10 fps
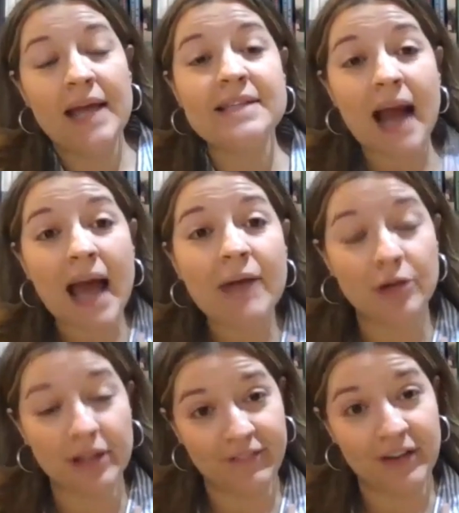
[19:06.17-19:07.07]
and said, I
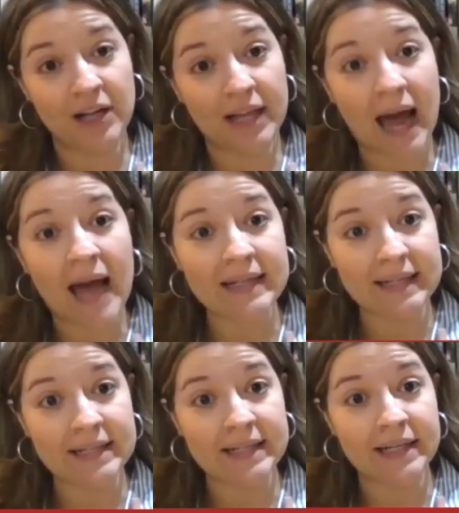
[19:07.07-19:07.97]
really felt like I
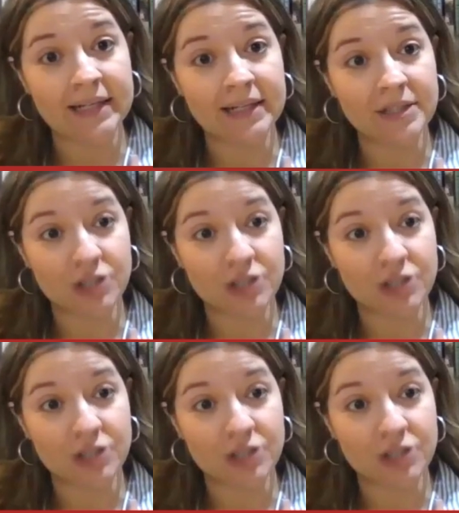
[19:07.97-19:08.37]
needed